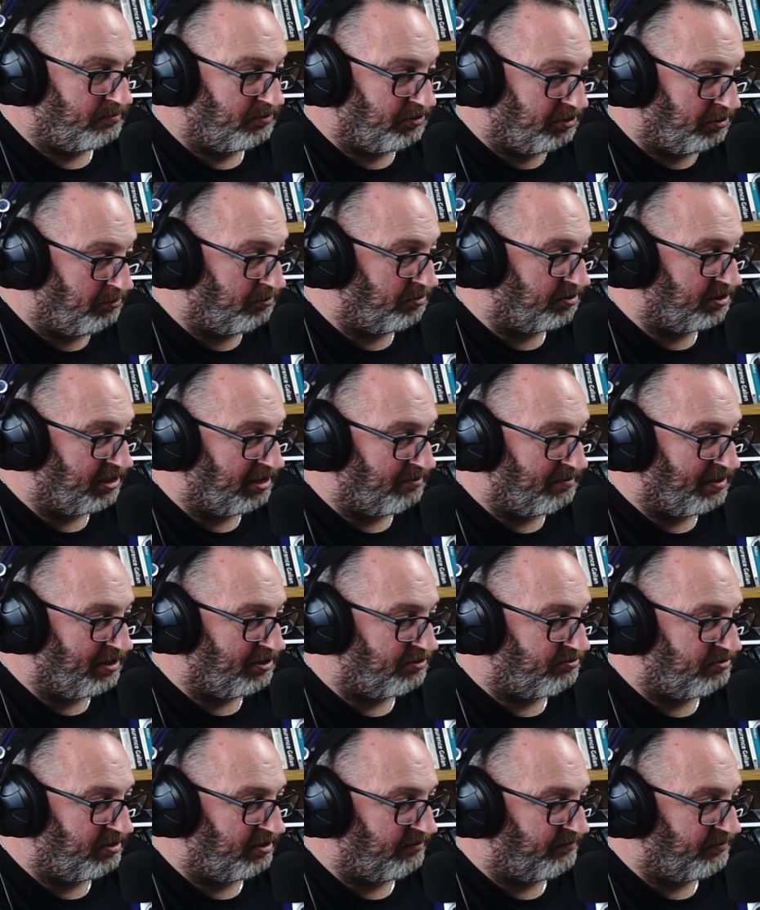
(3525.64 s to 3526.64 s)
do say my
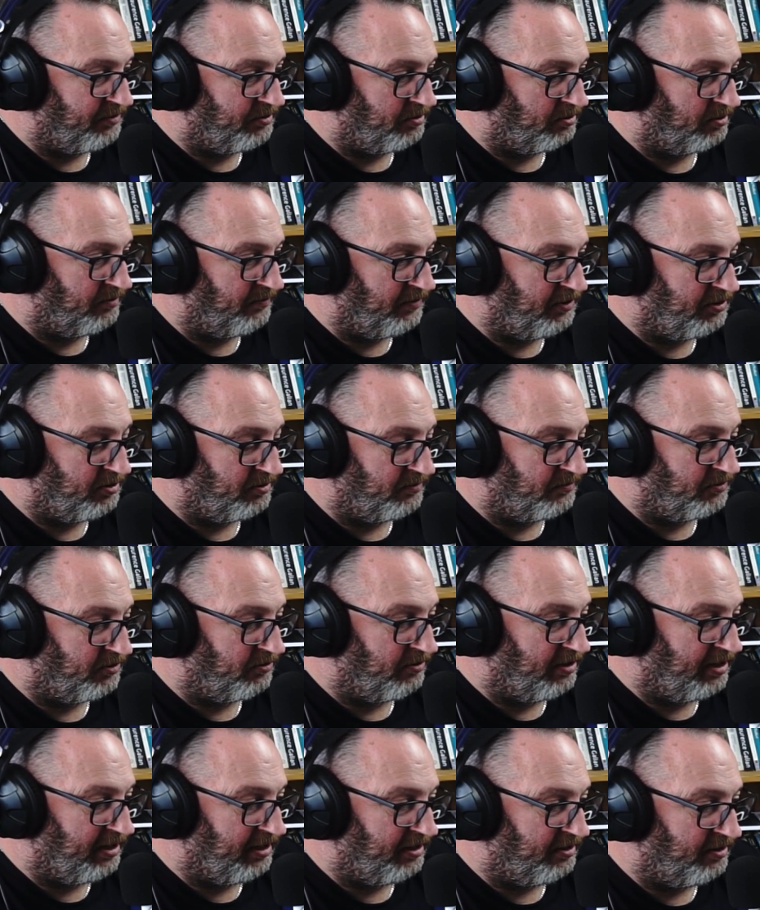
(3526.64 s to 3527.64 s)
street photography stuff's
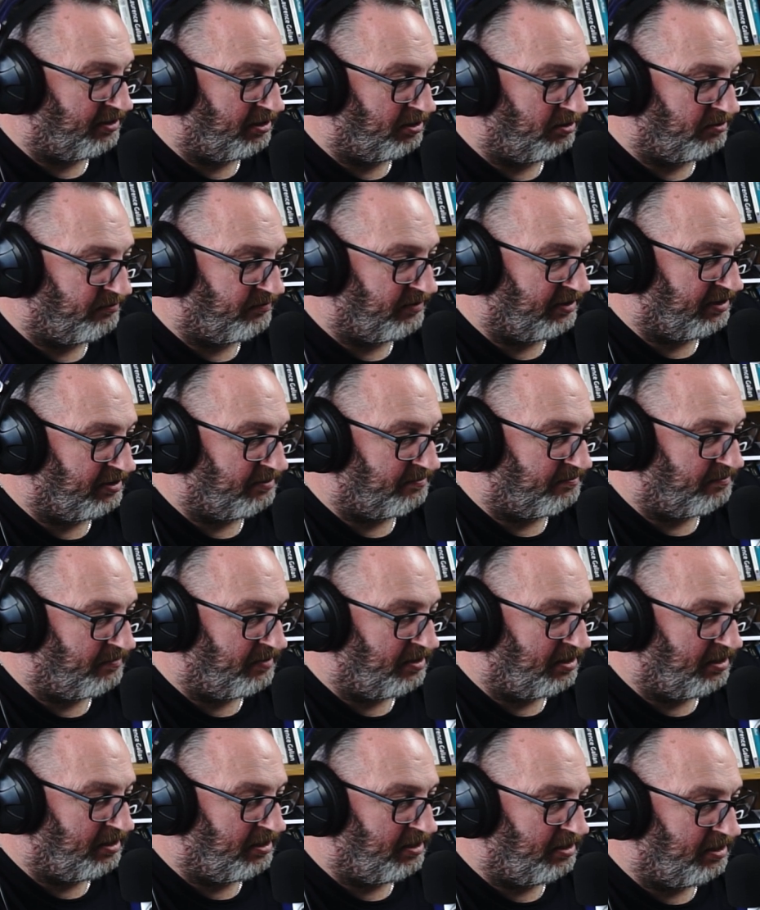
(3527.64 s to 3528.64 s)
great, they love it,
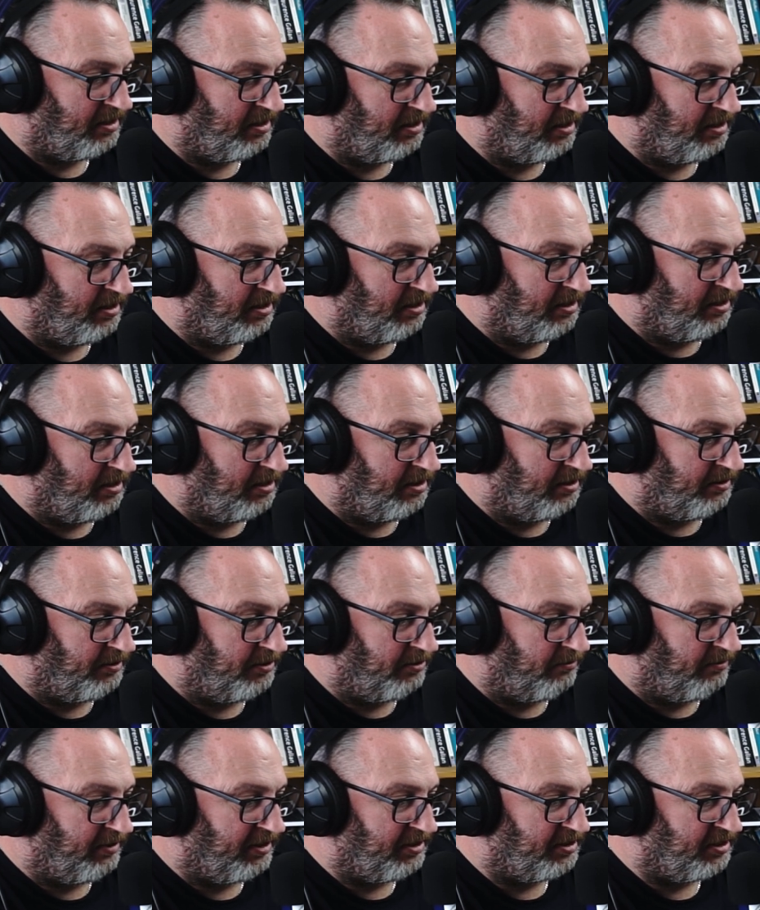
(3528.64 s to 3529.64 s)

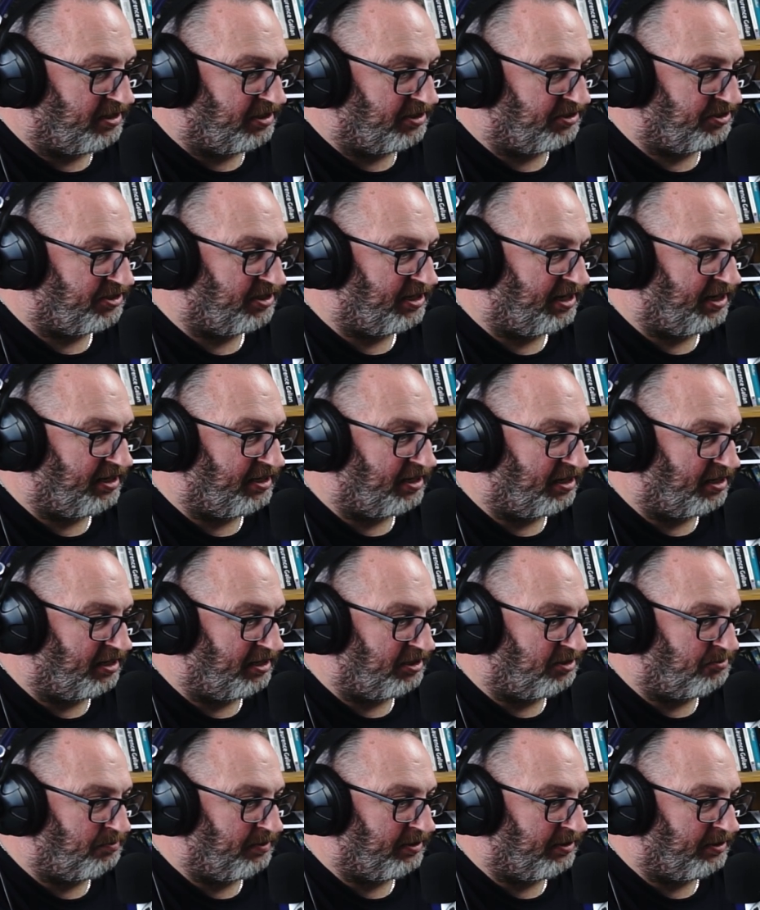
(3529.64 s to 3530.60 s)
the reason I say that is